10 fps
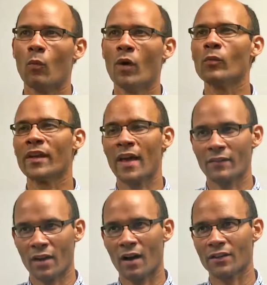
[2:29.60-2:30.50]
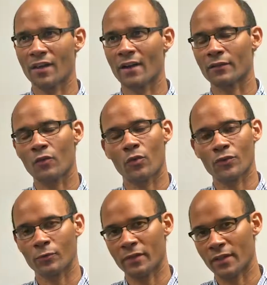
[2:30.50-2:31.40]
one way to have contact, of
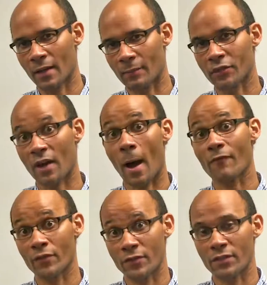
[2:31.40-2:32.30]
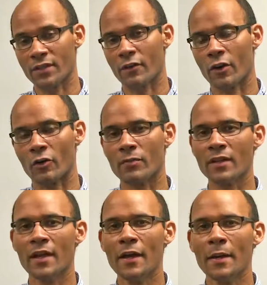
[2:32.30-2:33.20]
course, would be to come to conferences that are
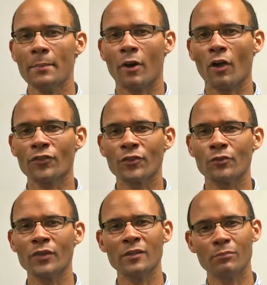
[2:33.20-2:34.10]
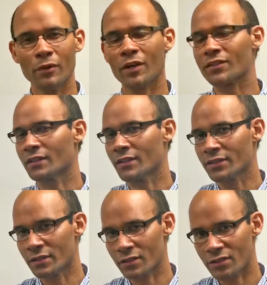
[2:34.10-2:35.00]
urban, but also read books and
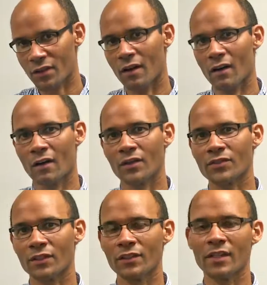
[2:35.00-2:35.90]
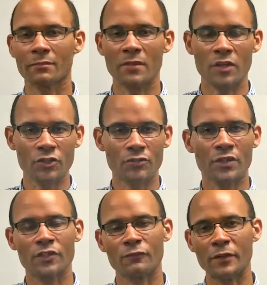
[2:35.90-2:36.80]
listen to songs and look at
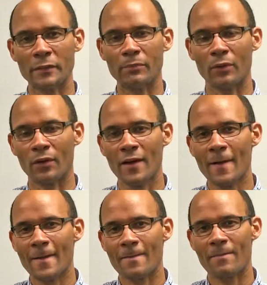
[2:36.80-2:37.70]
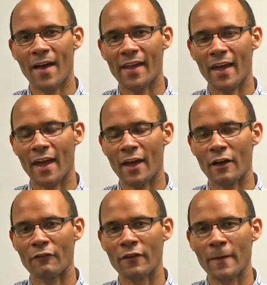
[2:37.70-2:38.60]
ministries of people that
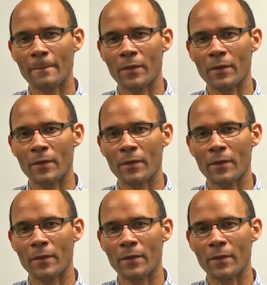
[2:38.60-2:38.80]
have